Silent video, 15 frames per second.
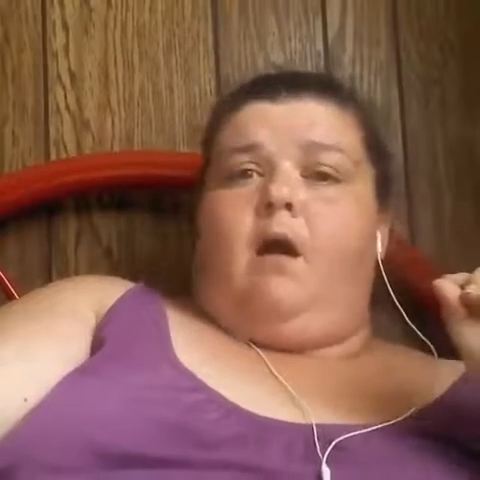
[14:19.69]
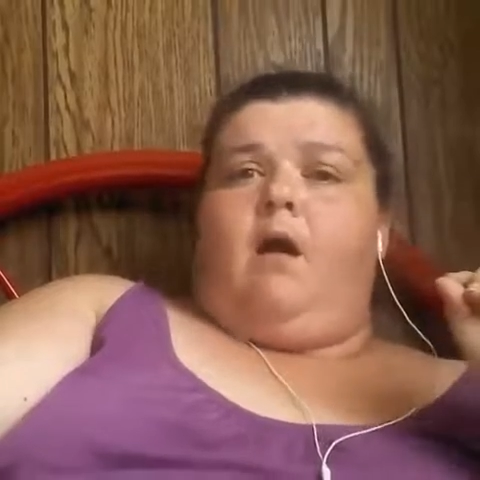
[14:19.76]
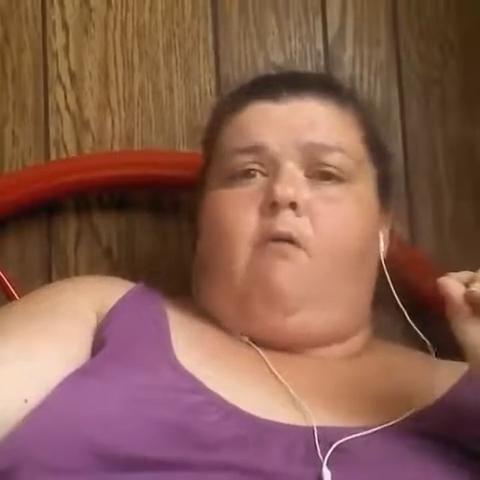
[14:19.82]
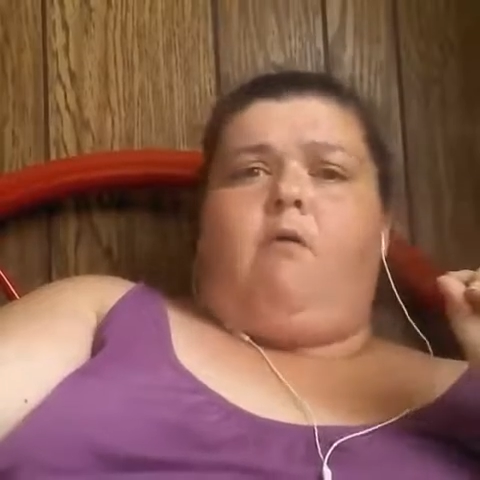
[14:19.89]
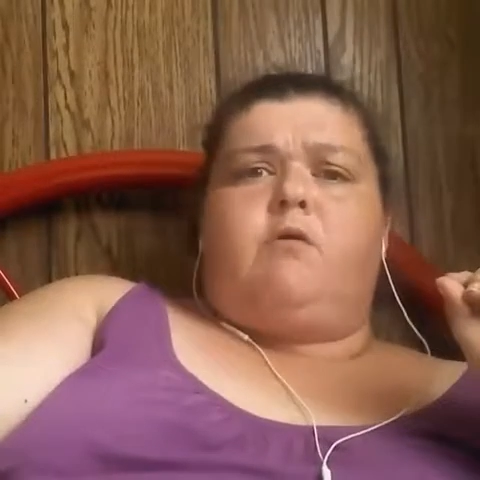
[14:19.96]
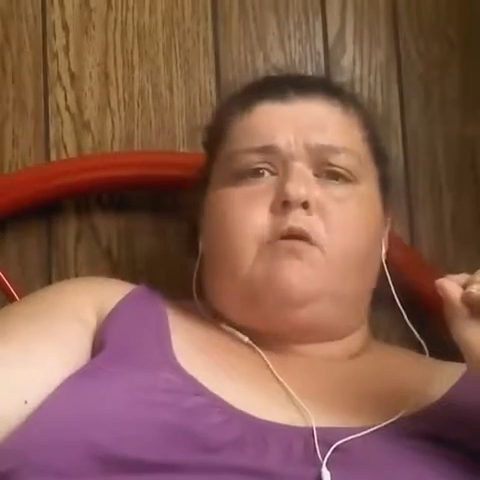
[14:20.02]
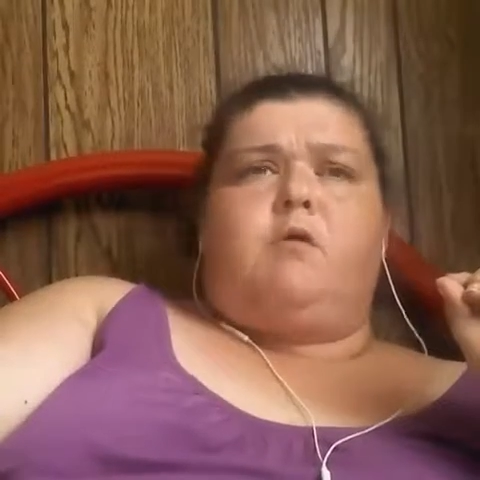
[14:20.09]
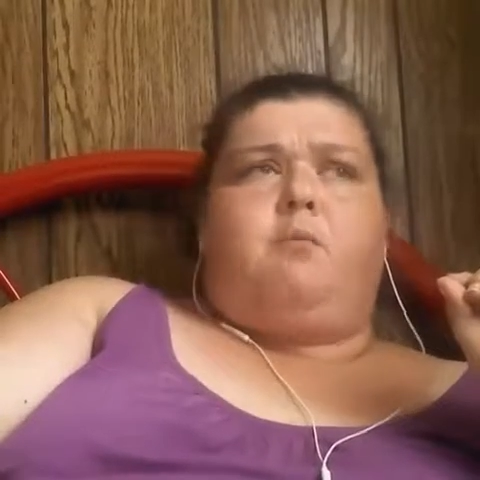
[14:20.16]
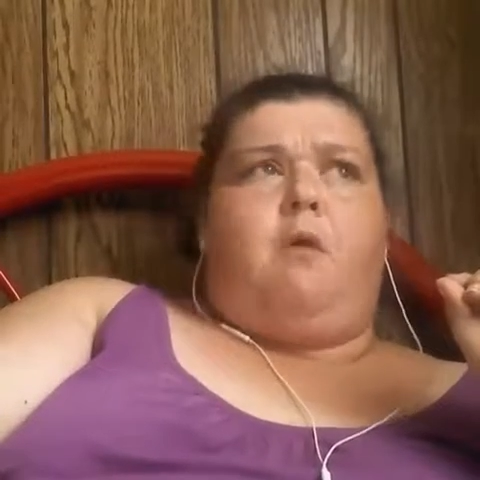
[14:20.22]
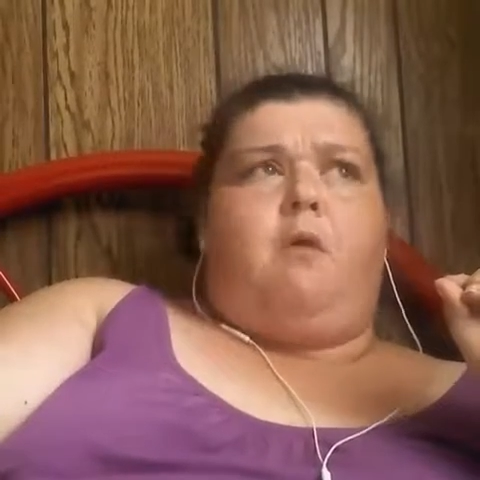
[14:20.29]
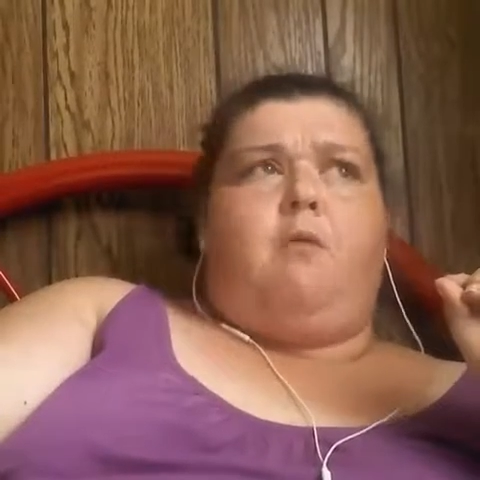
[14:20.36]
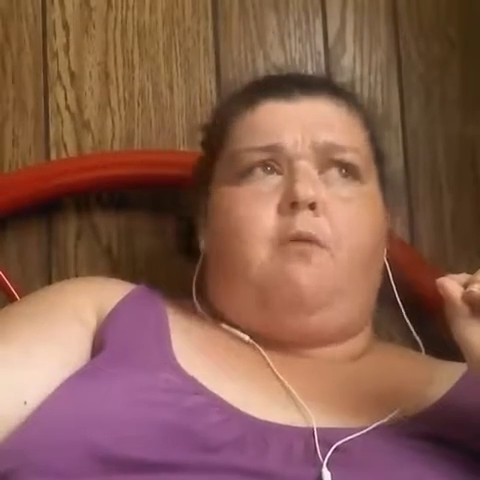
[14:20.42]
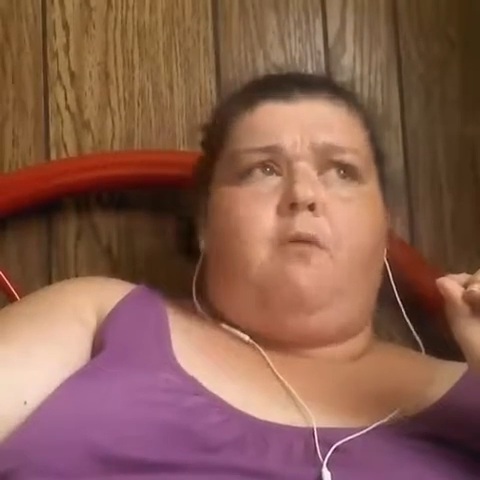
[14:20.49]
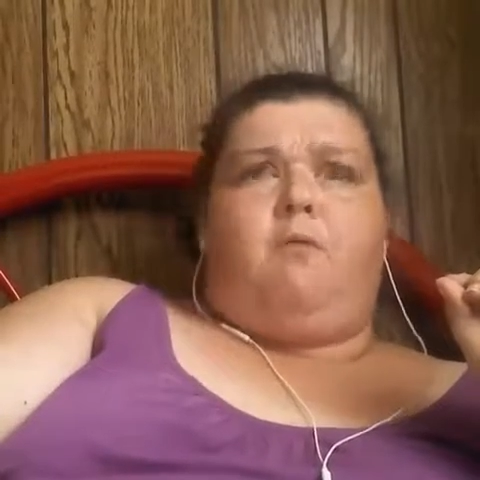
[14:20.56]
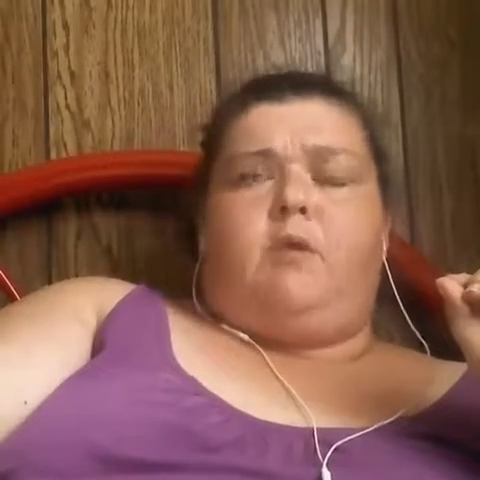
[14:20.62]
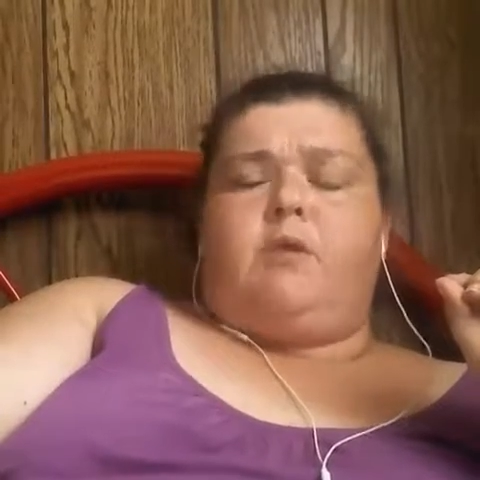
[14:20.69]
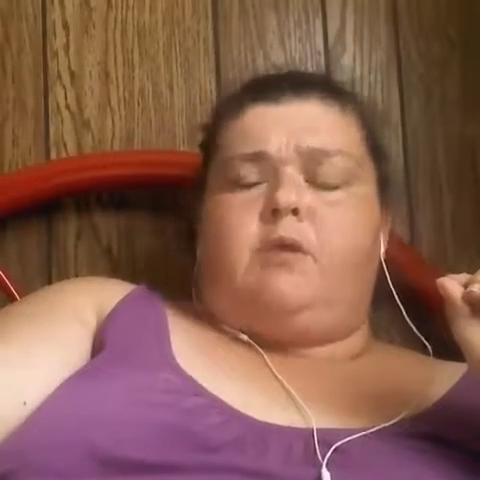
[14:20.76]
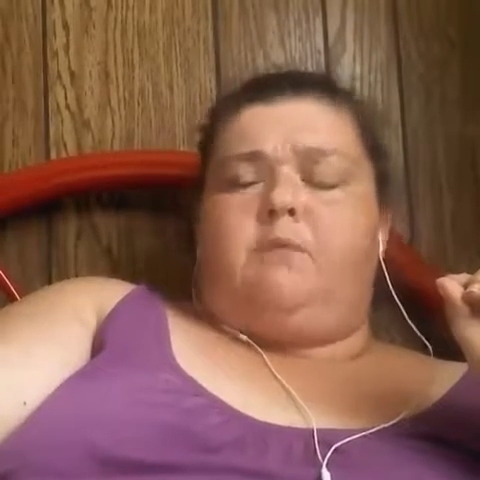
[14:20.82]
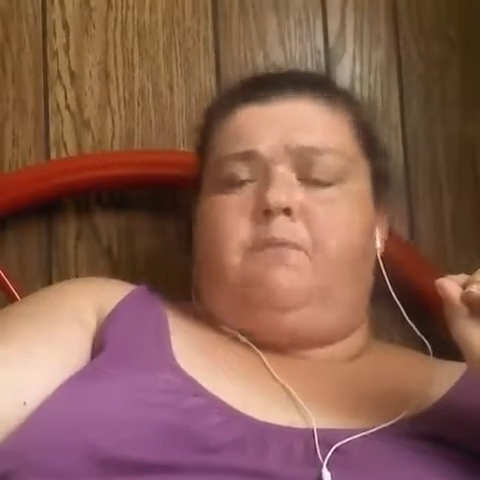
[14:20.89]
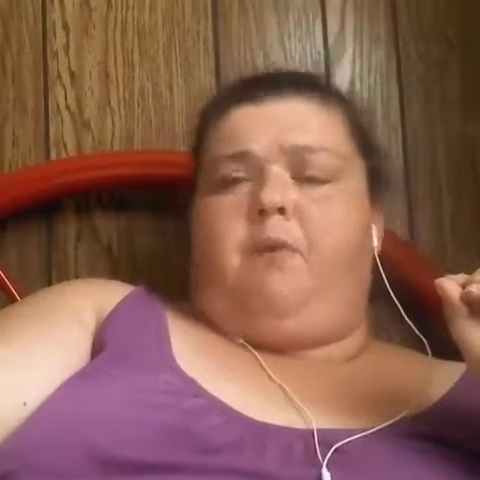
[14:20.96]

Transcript: I'll also probably run some